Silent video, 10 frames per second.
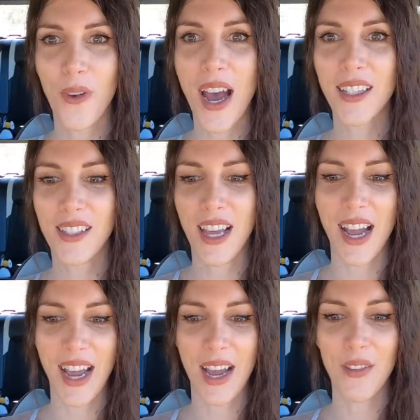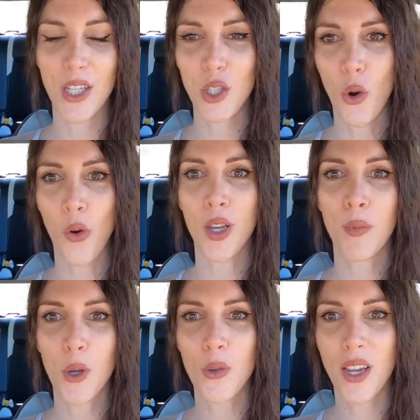The fact that I have it in
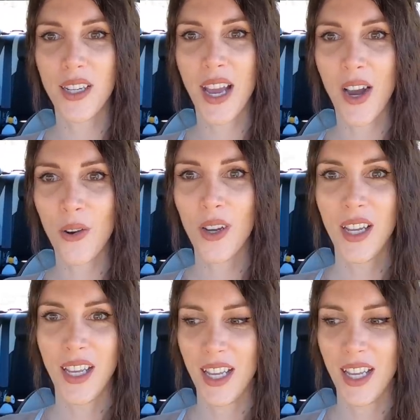touring mode right now,